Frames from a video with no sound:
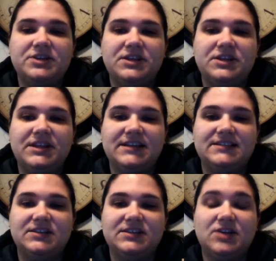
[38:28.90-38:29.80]
thinks that
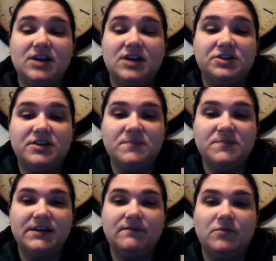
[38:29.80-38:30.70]
the law shouldn't be
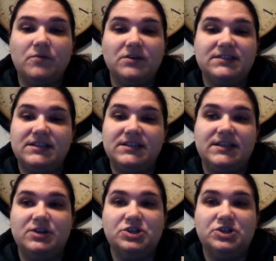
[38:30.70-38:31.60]
enforced, then there
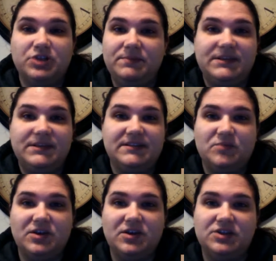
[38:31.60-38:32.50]
should be someone
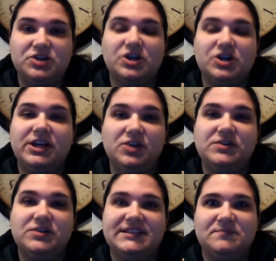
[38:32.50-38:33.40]
on the jury who
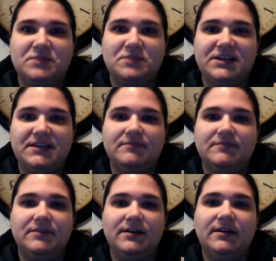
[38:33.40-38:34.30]
doesn't believe
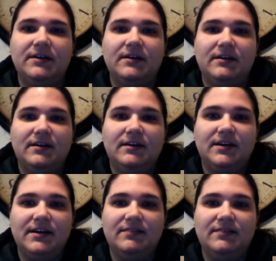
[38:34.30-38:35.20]

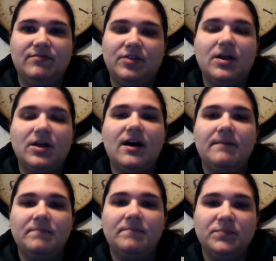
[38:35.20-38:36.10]
in the law
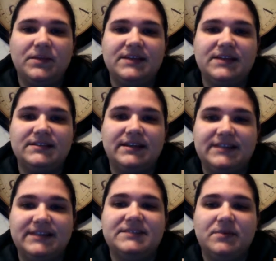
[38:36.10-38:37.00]
because it is
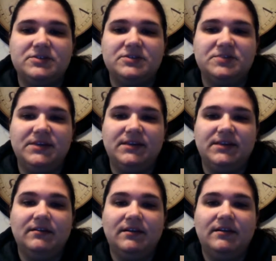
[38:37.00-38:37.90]
supposed to be
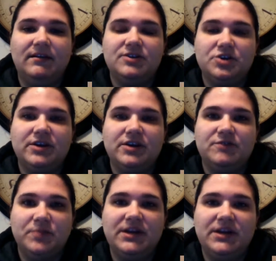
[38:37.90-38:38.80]
jury of your
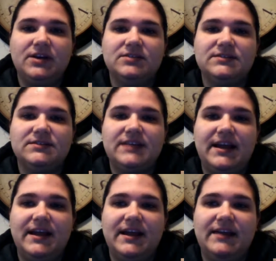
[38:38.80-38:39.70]
peers
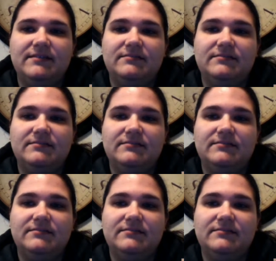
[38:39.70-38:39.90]
and